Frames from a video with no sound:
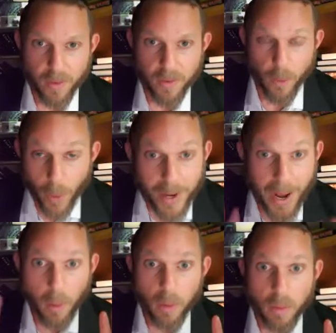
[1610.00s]
Right now.
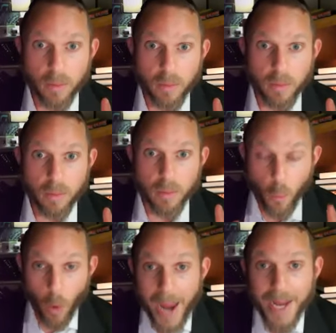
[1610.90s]

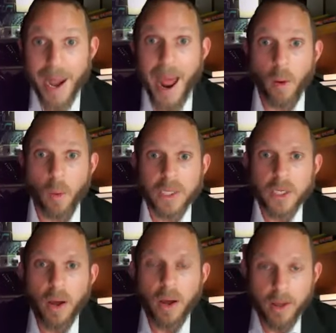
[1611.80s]
Right now. It's
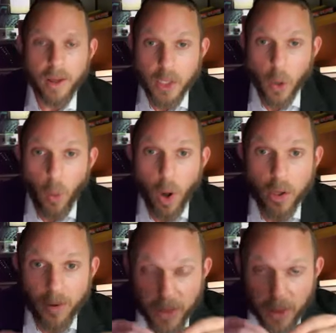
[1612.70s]
a world
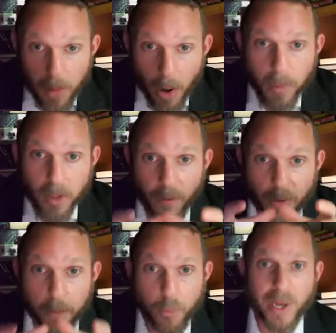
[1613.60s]
of the moment, of the
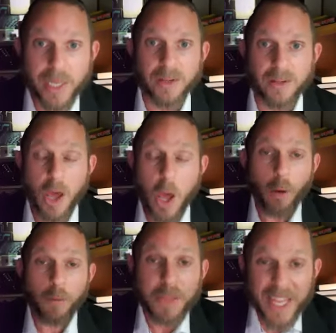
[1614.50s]
present,
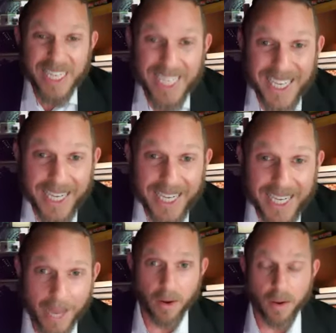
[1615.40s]
of this second.
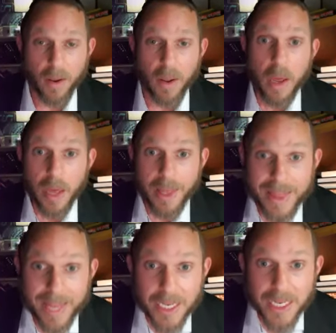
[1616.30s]
In
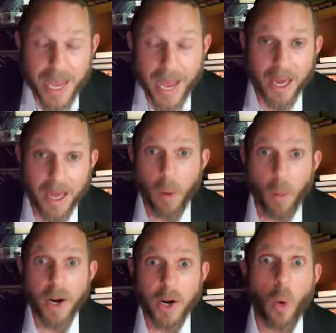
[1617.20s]
this second, I want
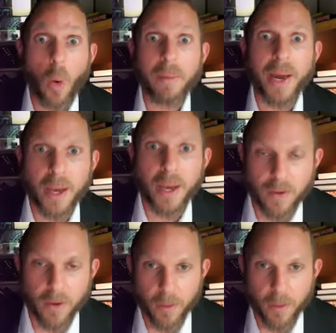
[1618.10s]
to know, what am I going to do?